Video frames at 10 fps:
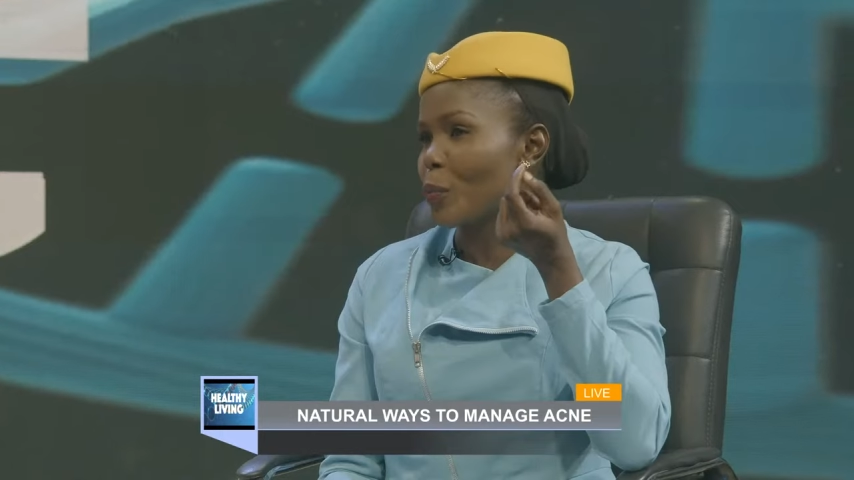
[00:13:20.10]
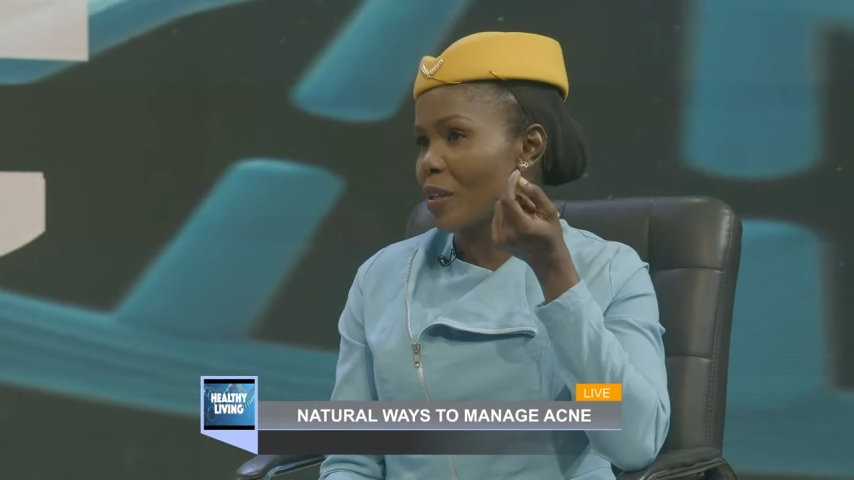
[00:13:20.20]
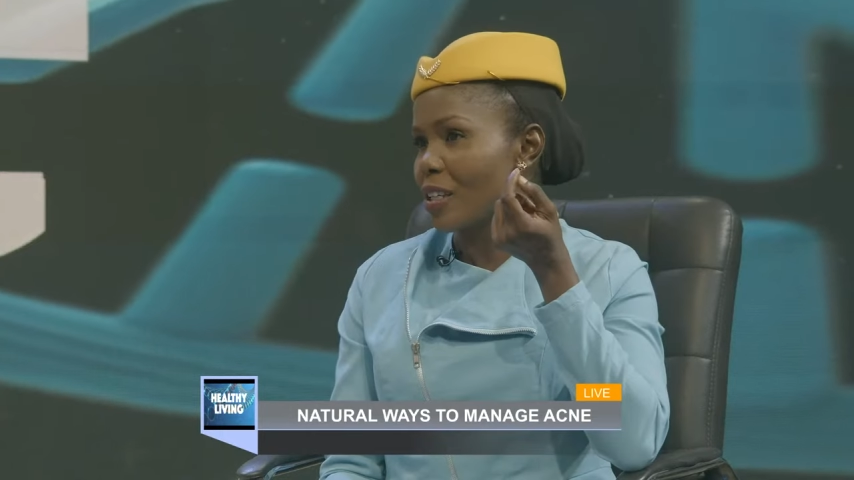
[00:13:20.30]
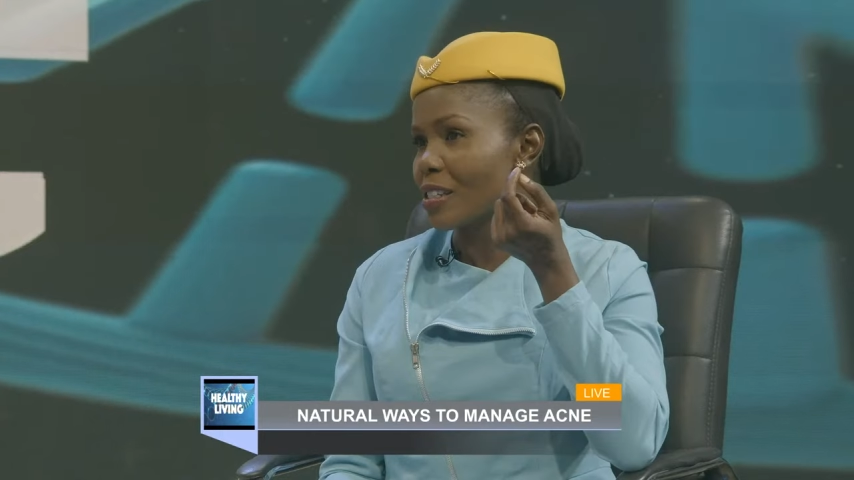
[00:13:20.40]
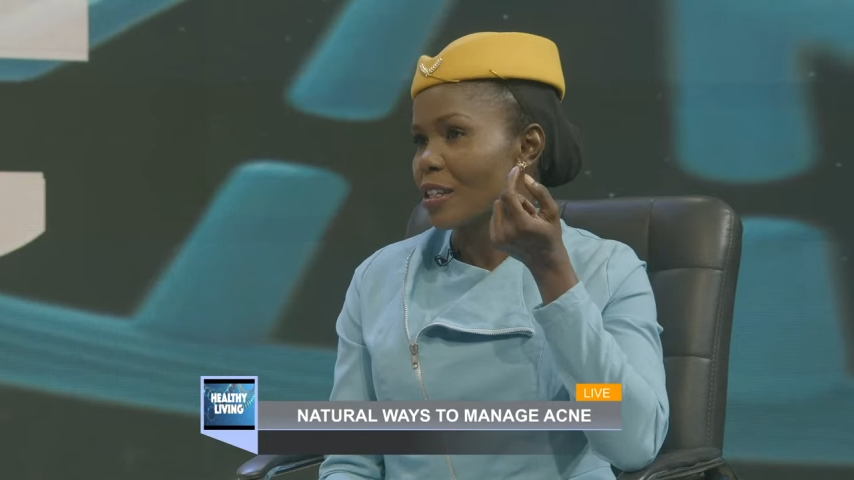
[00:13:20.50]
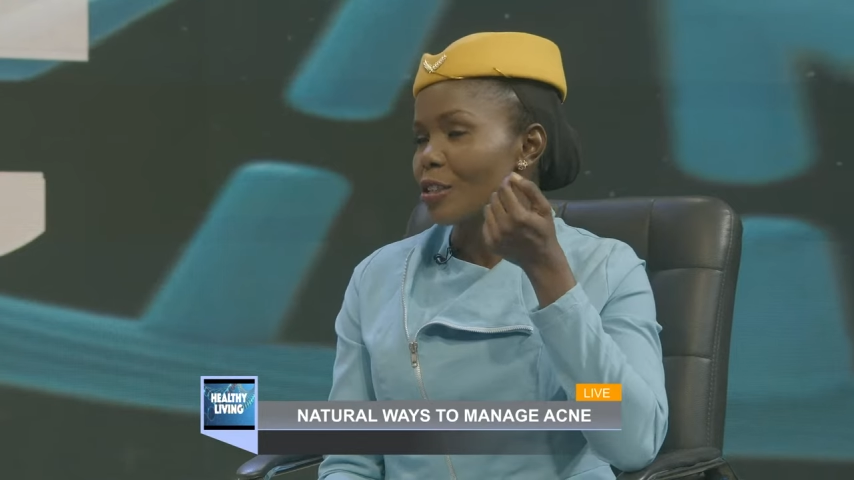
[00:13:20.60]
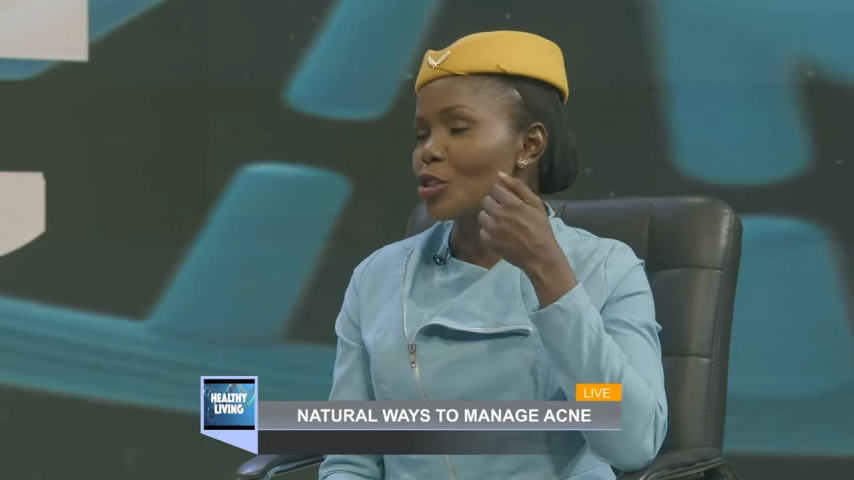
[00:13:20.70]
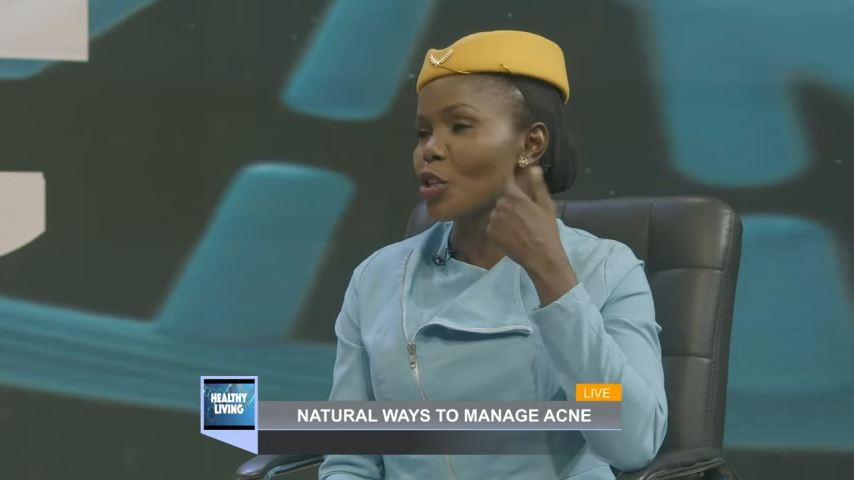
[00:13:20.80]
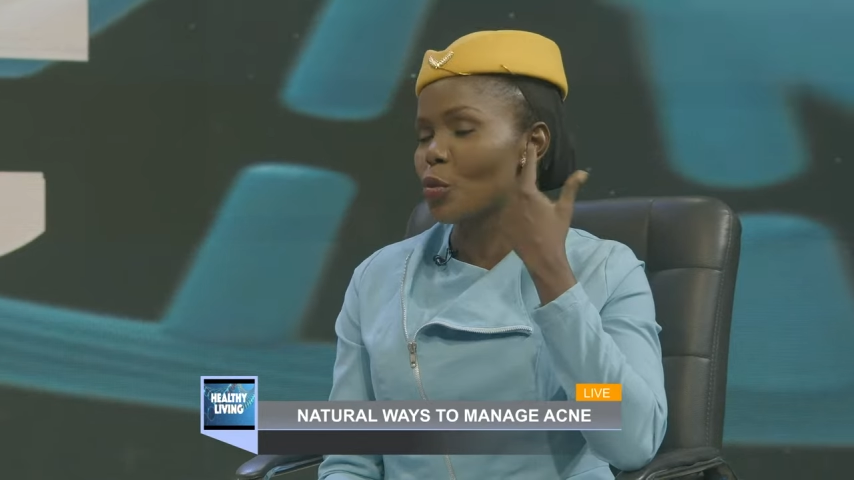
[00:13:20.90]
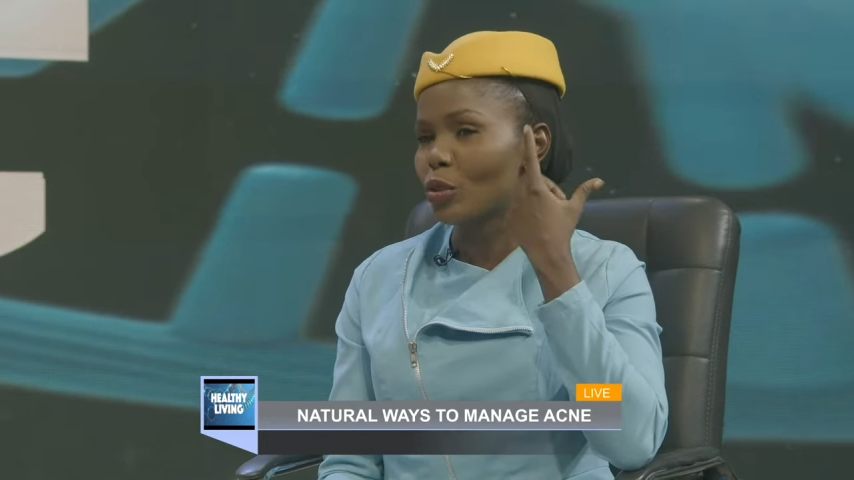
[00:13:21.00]
pick your it. Hand, your, you
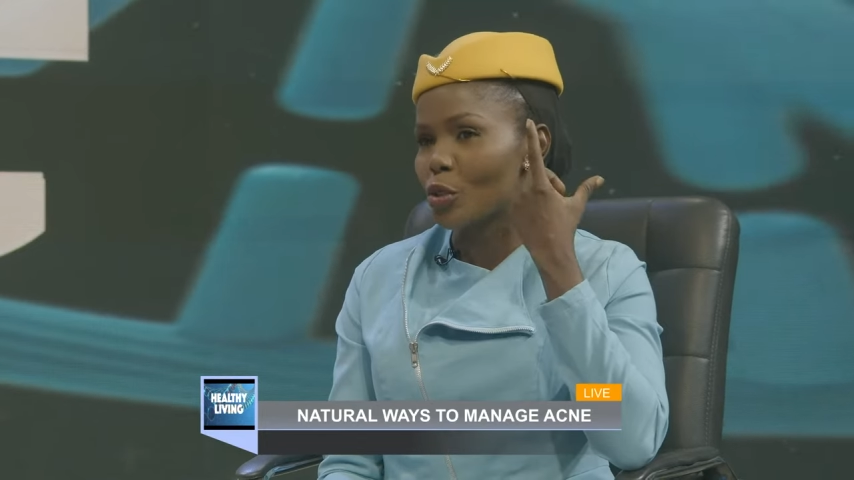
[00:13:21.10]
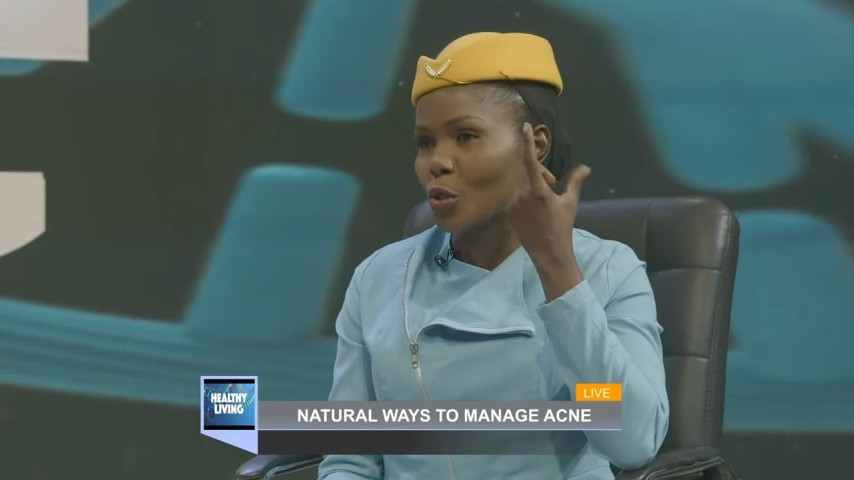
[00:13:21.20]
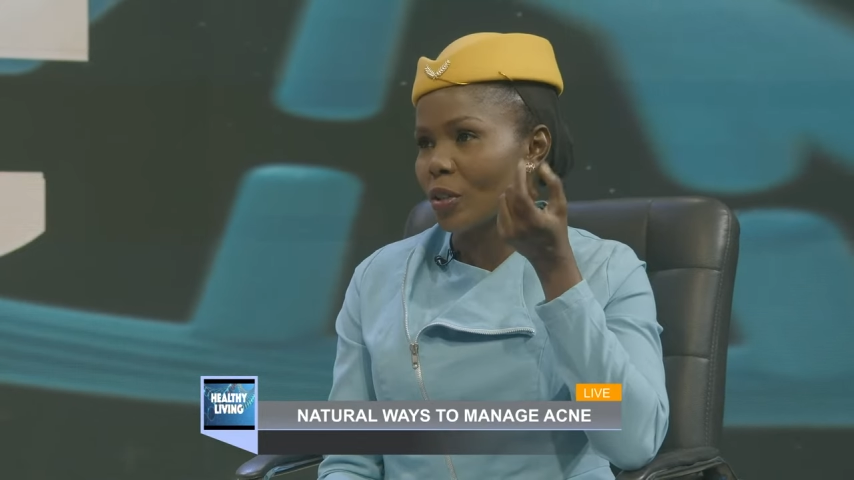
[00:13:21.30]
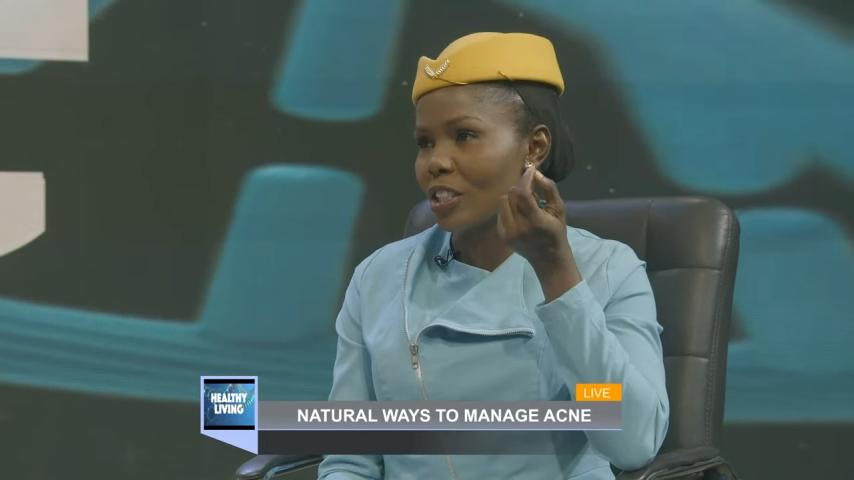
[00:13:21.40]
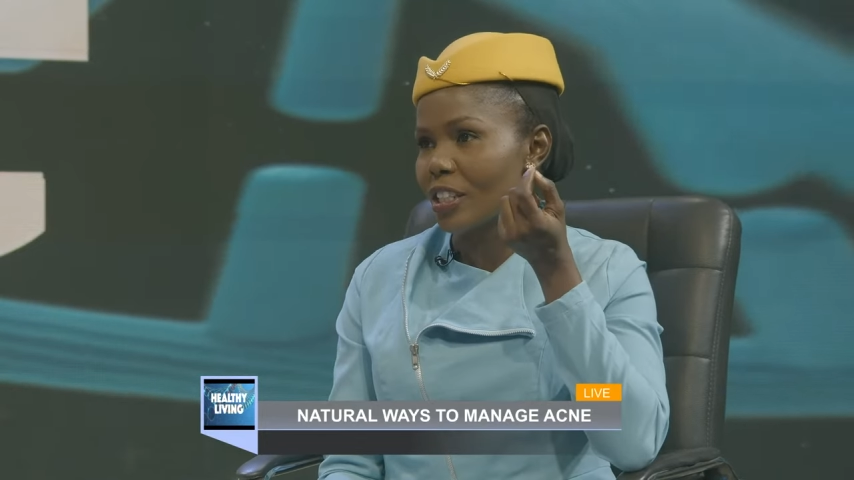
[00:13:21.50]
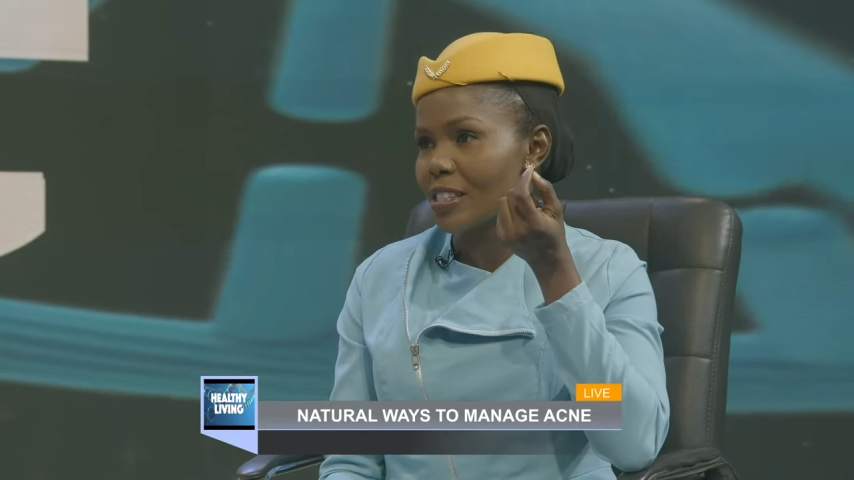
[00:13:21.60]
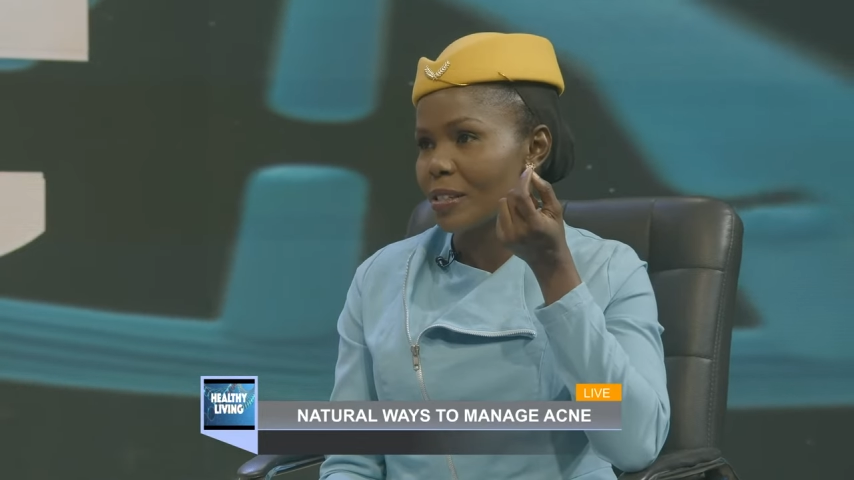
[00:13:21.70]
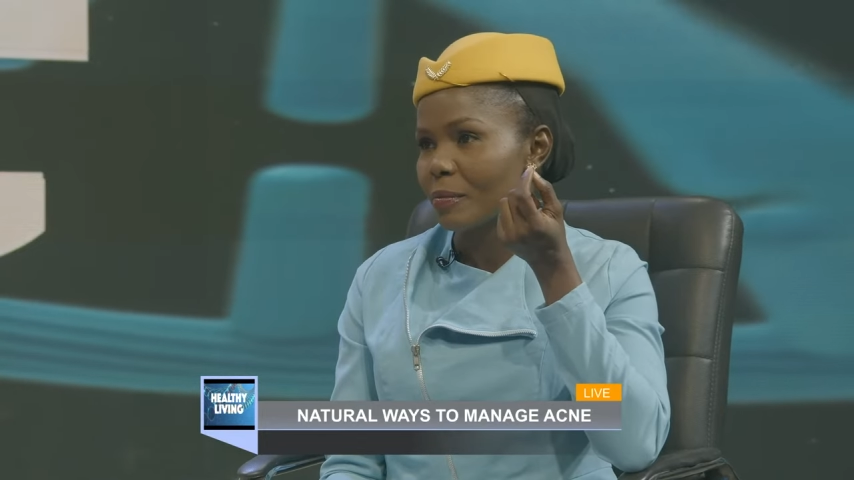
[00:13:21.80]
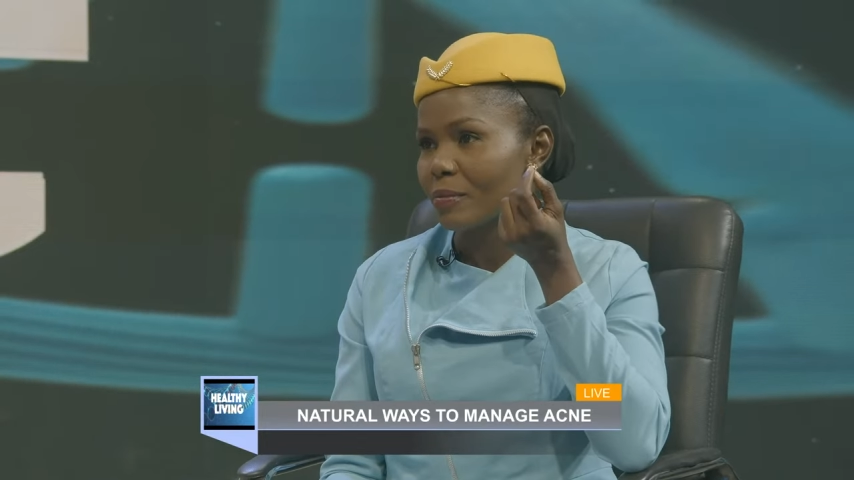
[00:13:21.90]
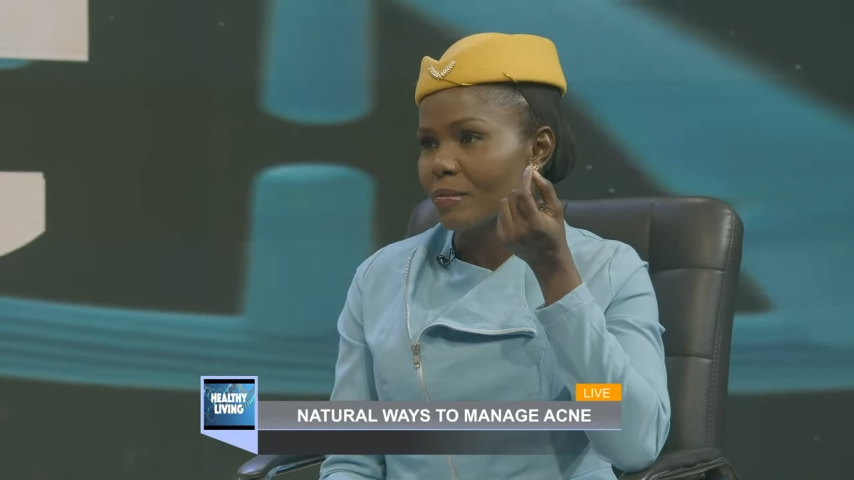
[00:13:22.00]
just want to touch it. There.